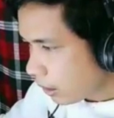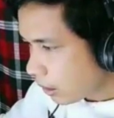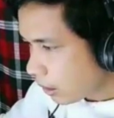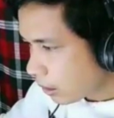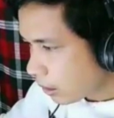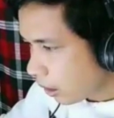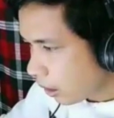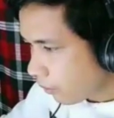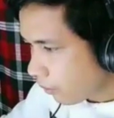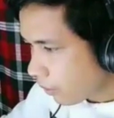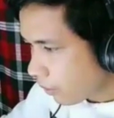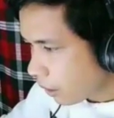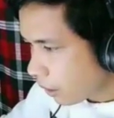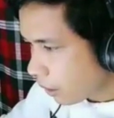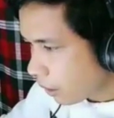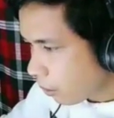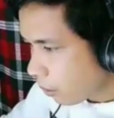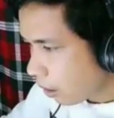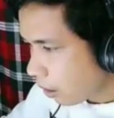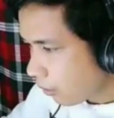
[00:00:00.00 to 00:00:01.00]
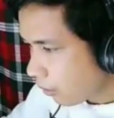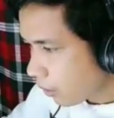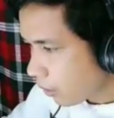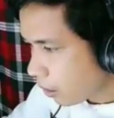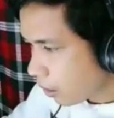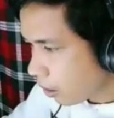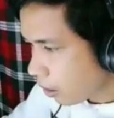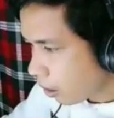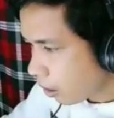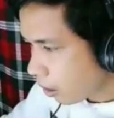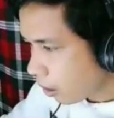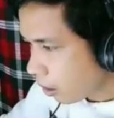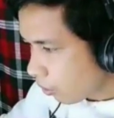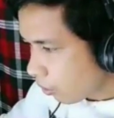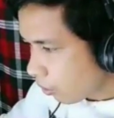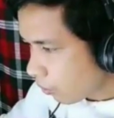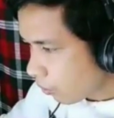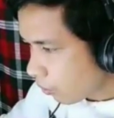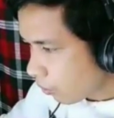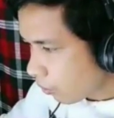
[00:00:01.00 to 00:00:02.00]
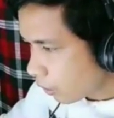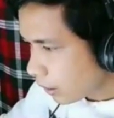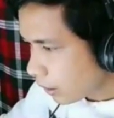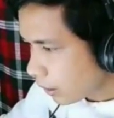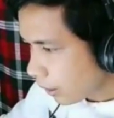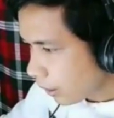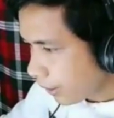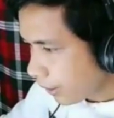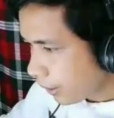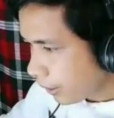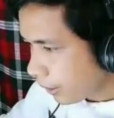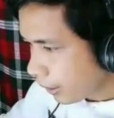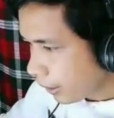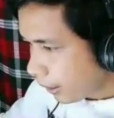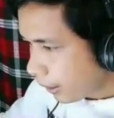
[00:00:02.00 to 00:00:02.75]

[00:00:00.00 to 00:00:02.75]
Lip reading: 7 times 7, 49.